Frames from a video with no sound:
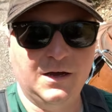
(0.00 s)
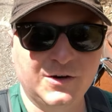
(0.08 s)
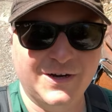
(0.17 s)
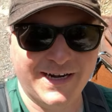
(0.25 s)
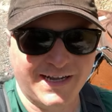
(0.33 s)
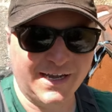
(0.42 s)

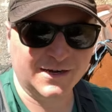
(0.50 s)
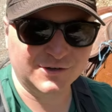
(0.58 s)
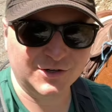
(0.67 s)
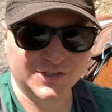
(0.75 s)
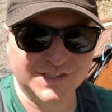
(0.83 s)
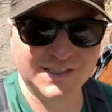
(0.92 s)
All right, I got a
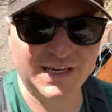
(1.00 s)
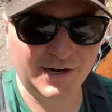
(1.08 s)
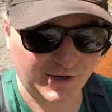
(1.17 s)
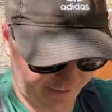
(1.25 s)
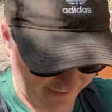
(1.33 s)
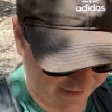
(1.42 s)
little
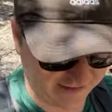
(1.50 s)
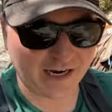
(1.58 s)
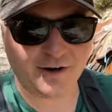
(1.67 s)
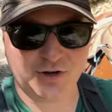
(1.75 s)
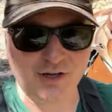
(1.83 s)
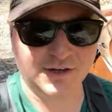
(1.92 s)
scared on the
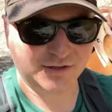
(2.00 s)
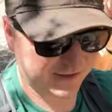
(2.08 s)
downhill,